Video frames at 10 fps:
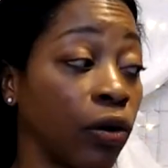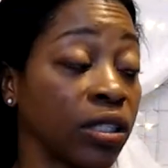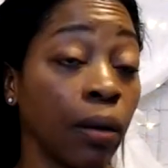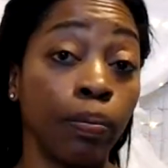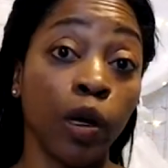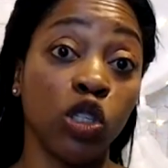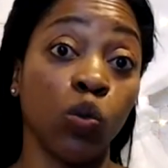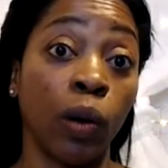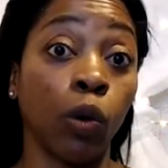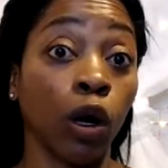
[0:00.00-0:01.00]
there are some
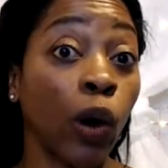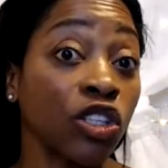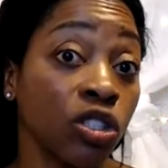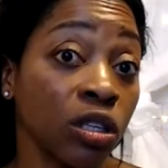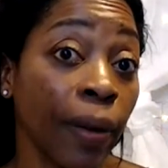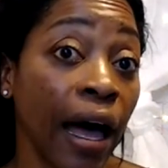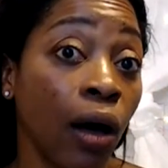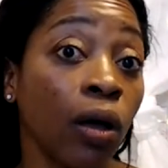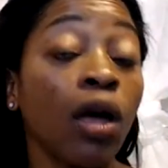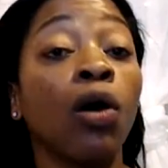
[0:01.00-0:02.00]
books you want more questions
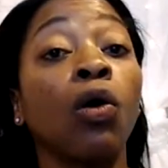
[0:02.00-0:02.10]
about,